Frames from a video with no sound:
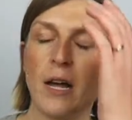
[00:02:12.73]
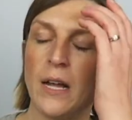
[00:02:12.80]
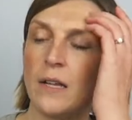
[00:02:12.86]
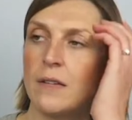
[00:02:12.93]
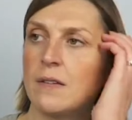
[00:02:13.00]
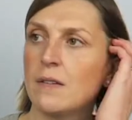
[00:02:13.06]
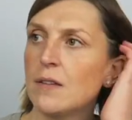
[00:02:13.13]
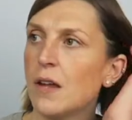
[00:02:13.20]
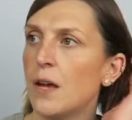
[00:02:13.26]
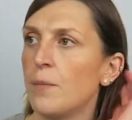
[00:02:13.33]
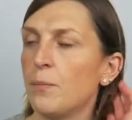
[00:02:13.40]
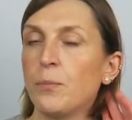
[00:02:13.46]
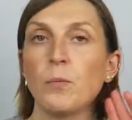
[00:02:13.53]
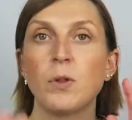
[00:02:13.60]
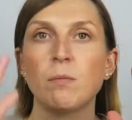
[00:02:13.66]
as
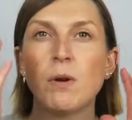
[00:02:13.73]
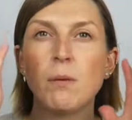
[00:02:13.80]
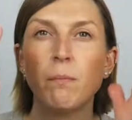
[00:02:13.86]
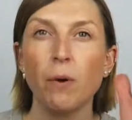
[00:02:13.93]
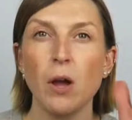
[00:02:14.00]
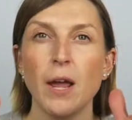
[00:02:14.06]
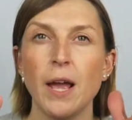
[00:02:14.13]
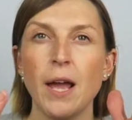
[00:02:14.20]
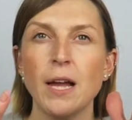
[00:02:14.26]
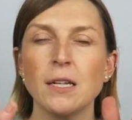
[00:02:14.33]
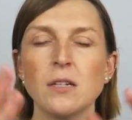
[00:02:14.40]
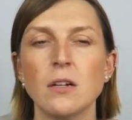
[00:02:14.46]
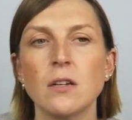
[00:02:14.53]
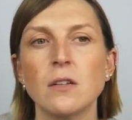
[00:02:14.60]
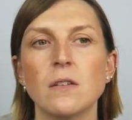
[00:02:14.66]
with my buyer
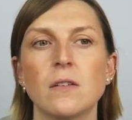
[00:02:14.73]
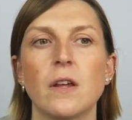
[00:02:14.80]
head on.